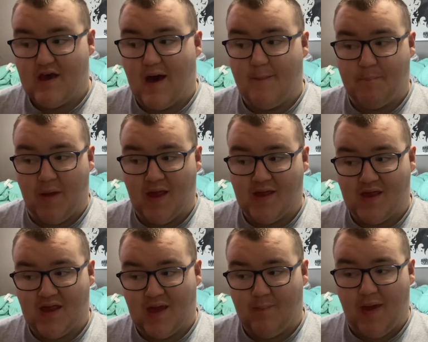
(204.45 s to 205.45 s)
abandon
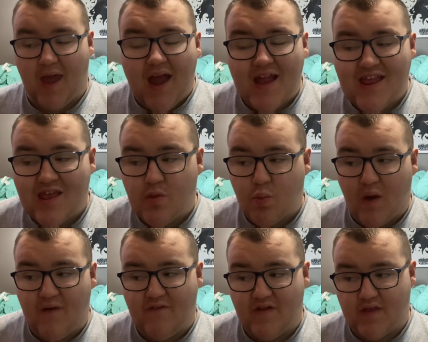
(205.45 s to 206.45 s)
him and his
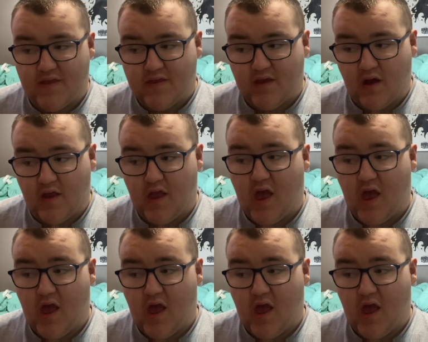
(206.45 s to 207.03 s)
wife and son?